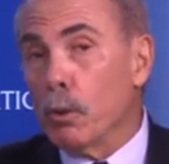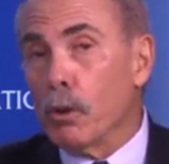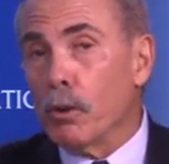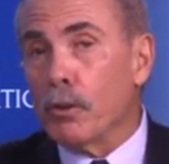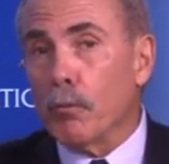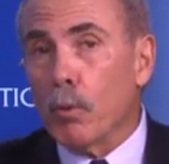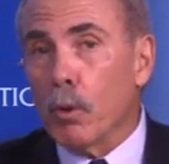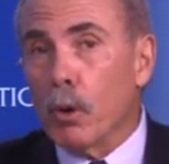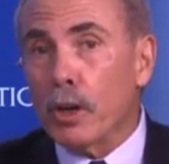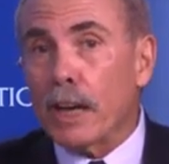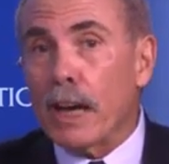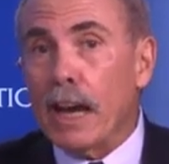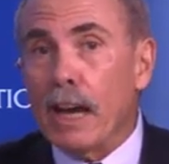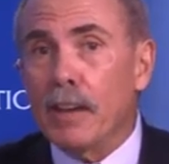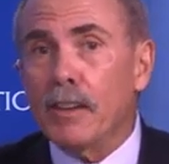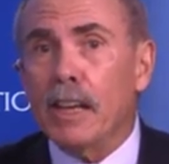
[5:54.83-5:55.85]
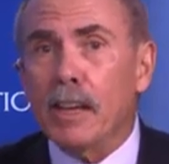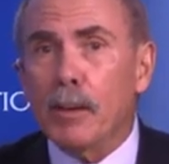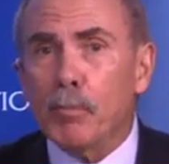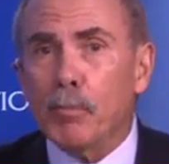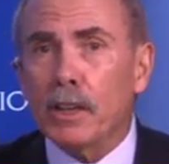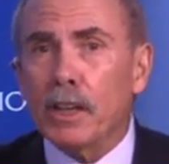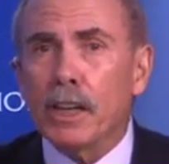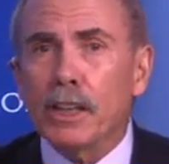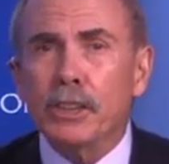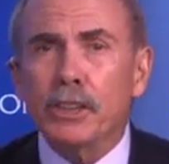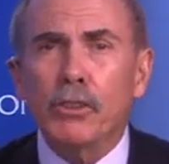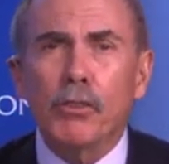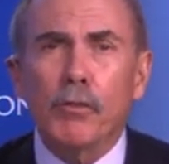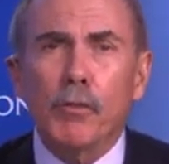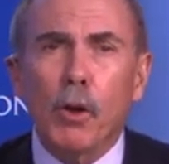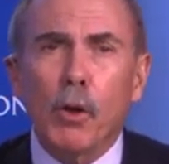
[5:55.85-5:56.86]
of work and the
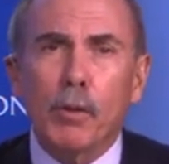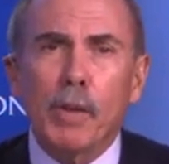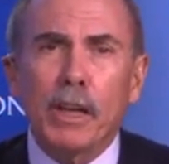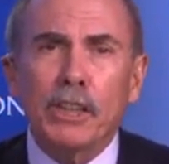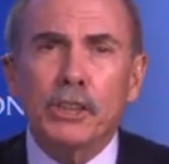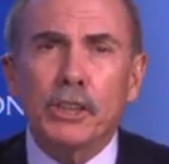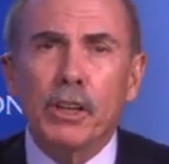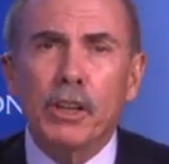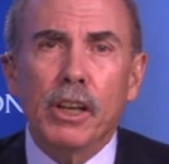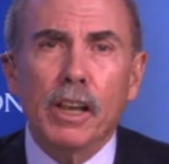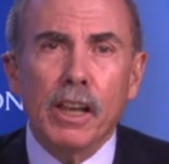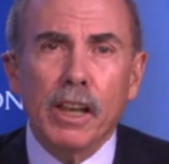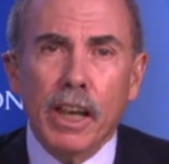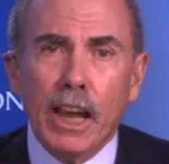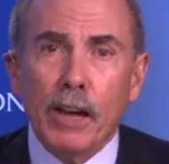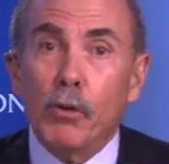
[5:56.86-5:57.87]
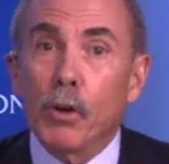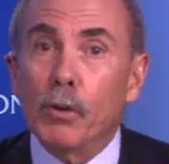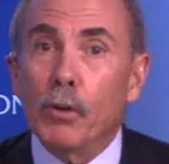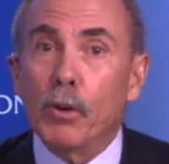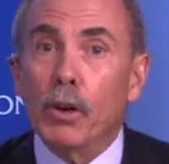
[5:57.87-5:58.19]
implications of automation and